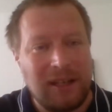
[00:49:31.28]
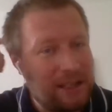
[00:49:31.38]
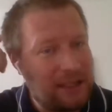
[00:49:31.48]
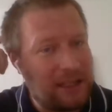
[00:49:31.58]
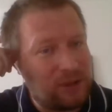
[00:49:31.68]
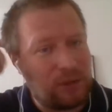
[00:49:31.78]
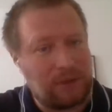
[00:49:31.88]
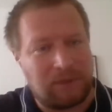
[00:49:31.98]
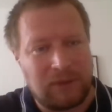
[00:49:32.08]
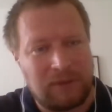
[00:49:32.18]
Yeah, so
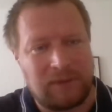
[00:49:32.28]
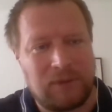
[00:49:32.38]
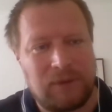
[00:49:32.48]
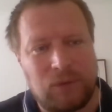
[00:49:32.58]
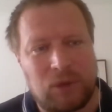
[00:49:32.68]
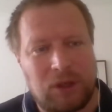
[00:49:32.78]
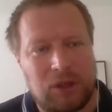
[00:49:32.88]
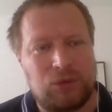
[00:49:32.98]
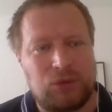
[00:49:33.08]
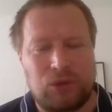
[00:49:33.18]
if you are in
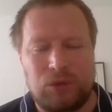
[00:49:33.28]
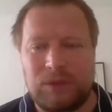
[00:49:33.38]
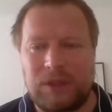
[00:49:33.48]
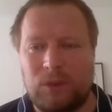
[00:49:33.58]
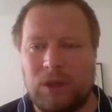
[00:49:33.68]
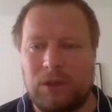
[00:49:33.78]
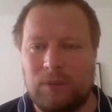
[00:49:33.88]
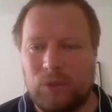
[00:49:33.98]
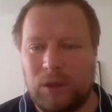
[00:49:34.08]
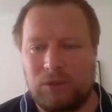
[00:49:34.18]
newsroom,
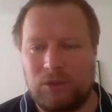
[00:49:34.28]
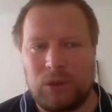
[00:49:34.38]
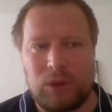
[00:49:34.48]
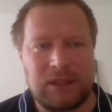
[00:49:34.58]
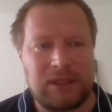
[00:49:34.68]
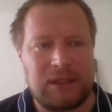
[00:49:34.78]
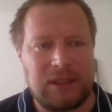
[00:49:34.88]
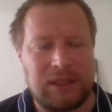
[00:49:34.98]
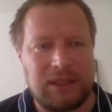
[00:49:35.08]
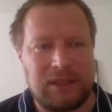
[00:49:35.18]
someone will request,
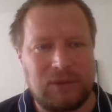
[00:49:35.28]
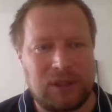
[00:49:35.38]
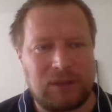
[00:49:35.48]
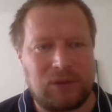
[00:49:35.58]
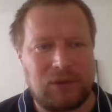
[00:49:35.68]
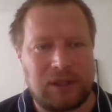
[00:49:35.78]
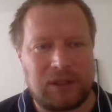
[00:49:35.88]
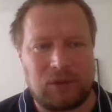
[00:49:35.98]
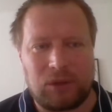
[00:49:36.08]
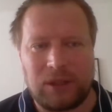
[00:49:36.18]
you can
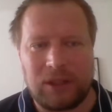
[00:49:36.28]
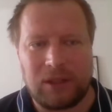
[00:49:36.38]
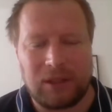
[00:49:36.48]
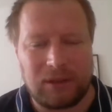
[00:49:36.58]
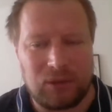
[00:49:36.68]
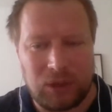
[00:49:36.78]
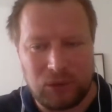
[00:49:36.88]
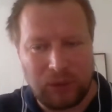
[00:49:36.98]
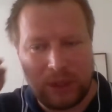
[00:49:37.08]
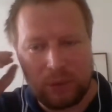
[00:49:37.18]
contact CrowdTango and try
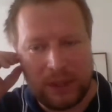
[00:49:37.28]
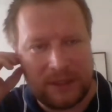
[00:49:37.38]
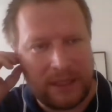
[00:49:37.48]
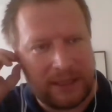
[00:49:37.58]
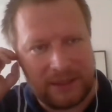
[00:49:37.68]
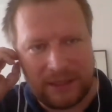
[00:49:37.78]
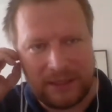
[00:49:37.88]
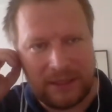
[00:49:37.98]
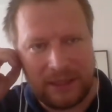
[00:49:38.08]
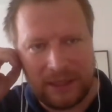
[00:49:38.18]
to request
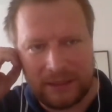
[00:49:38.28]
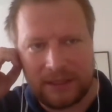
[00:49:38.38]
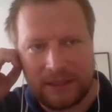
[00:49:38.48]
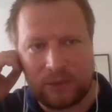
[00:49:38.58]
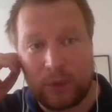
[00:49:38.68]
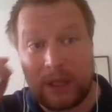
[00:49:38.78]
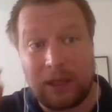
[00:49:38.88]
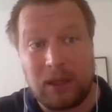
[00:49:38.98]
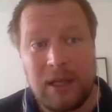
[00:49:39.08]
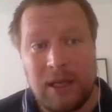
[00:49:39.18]
access as
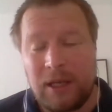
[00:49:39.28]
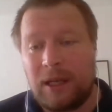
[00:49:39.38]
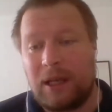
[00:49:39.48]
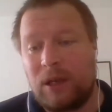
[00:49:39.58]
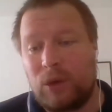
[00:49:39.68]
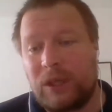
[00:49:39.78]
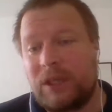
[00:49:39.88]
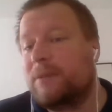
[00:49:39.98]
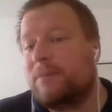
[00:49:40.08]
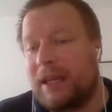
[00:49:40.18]
well. We
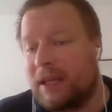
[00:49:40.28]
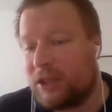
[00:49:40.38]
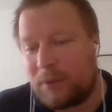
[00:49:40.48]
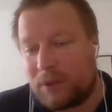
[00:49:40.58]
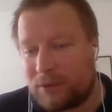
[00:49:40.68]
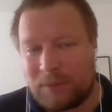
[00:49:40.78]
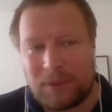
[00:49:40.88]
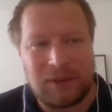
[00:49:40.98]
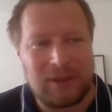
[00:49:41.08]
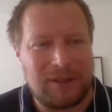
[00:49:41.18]
didn't manage because
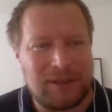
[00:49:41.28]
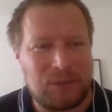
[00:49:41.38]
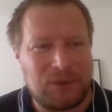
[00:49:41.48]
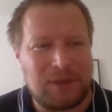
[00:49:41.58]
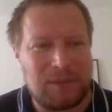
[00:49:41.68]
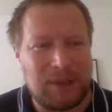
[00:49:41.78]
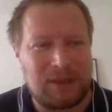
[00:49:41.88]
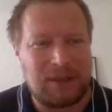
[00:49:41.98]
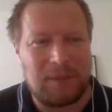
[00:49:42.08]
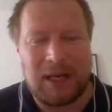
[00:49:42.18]
apparently there was a
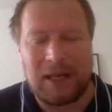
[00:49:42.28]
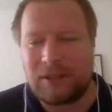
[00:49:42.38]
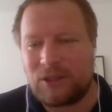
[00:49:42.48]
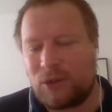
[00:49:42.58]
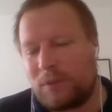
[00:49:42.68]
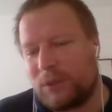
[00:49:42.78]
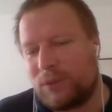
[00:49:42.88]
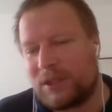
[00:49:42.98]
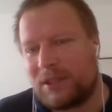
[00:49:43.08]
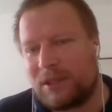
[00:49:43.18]
big demand. So, but we
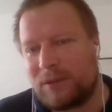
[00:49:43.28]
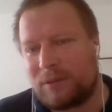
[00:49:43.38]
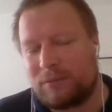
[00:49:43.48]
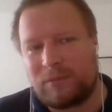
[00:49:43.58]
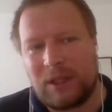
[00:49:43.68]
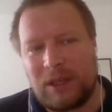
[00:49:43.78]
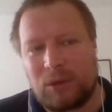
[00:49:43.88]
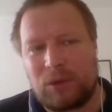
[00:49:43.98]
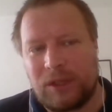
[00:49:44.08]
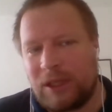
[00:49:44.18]
still in
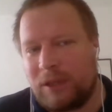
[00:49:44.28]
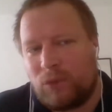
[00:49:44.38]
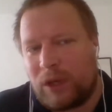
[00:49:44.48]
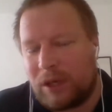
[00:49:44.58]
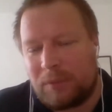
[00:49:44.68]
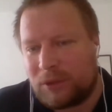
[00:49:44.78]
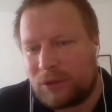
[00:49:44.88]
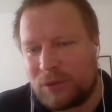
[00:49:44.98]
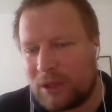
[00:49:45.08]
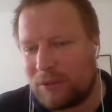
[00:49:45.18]
our team were able
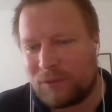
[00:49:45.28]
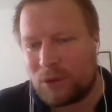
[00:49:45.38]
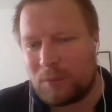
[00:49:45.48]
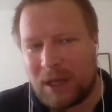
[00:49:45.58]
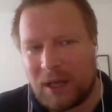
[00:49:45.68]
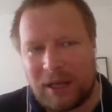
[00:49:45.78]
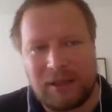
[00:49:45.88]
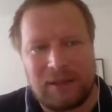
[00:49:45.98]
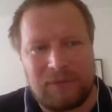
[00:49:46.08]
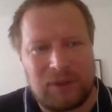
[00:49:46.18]
to kind of combine
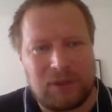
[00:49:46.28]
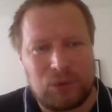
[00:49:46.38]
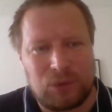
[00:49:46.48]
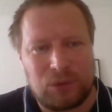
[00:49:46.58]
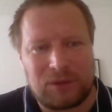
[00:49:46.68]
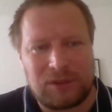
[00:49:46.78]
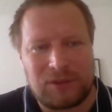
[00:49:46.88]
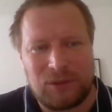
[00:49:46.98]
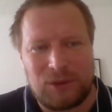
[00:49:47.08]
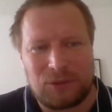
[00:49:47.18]
different tools,
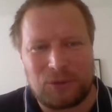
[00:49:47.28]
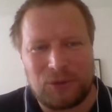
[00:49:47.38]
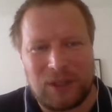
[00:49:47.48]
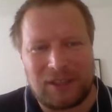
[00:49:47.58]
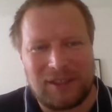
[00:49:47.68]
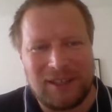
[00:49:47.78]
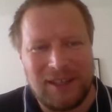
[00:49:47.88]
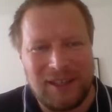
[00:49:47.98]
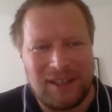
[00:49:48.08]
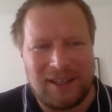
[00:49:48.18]
you know, to
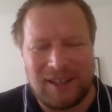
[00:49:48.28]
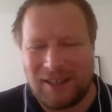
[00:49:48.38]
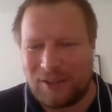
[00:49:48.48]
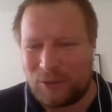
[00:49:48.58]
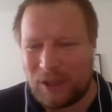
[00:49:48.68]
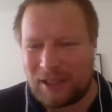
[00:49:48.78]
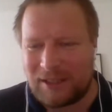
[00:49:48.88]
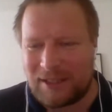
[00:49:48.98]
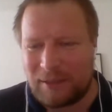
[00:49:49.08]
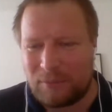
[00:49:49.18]
get
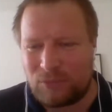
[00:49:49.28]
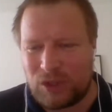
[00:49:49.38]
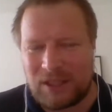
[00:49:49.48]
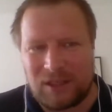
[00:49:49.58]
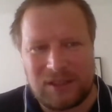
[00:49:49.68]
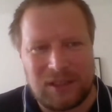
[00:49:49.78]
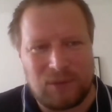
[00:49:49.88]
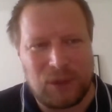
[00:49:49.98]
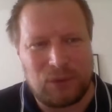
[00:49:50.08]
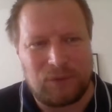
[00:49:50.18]
some results that
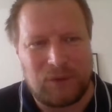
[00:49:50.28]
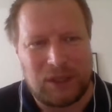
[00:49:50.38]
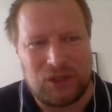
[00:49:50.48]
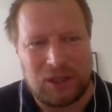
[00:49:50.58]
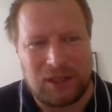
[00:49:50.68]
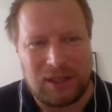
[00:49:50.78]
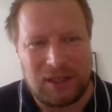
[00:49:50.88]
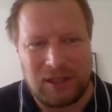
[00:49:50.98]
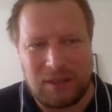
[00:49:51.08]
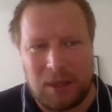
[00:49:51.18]
we could fact check
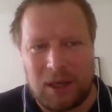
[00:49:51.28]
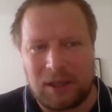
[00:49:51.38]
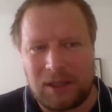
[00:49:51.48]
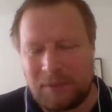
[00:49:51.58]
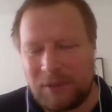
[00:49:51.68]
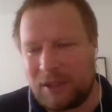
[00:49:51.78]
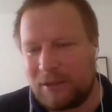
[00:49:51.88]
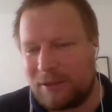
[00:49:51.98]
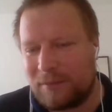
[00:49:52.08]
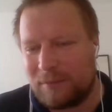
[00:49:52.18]
and debunk. I
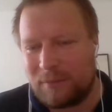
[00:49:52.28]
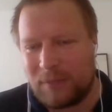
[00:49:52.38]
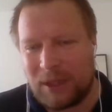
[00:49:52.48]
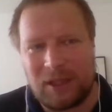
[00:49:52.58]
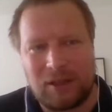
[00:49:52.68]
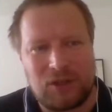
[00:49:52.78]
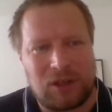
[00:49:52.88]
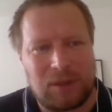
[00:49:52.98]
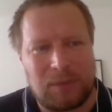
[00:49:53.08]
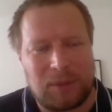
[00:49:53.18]
mean, being in the
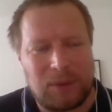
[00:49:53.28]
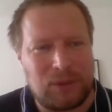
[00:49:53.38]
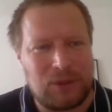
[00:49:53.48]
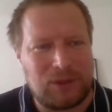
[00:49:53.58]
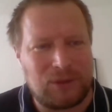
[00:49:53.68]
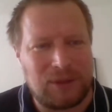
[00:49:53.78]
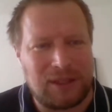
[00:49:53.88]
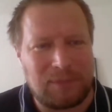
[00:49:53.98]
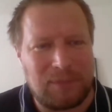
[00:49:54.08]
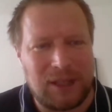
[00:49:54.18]
Czech Republic, which is not
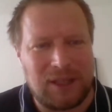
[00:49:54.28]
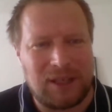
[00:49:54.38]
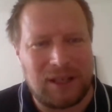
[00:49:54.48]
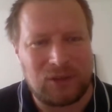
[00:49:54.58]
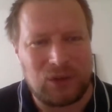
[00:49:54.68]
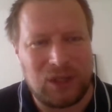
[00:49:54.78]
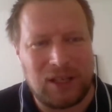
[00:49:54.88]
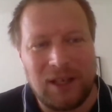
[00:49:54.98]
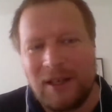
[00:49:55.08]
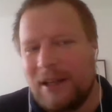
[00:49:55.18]
that big country,
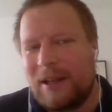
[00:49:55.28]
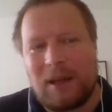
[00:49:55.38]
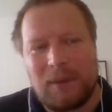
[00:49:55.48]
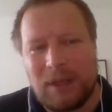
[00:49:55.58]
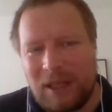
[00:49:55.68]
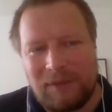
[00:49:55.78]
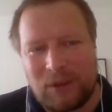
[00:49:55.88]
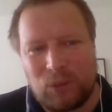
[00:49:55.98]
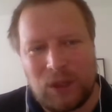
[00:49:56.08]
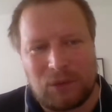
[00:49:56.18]
I mean,
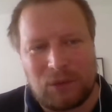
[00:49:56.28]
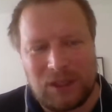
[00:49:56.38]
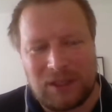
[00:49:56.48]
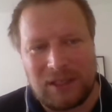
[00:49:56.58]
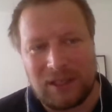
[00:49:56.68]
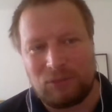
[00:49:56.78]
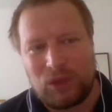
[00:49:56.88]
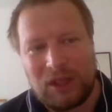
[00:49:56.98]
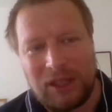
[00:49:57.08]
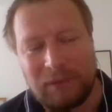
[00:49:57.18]
even without these like
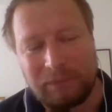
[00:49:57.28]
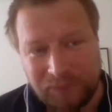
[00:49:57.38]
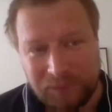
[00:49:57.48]
really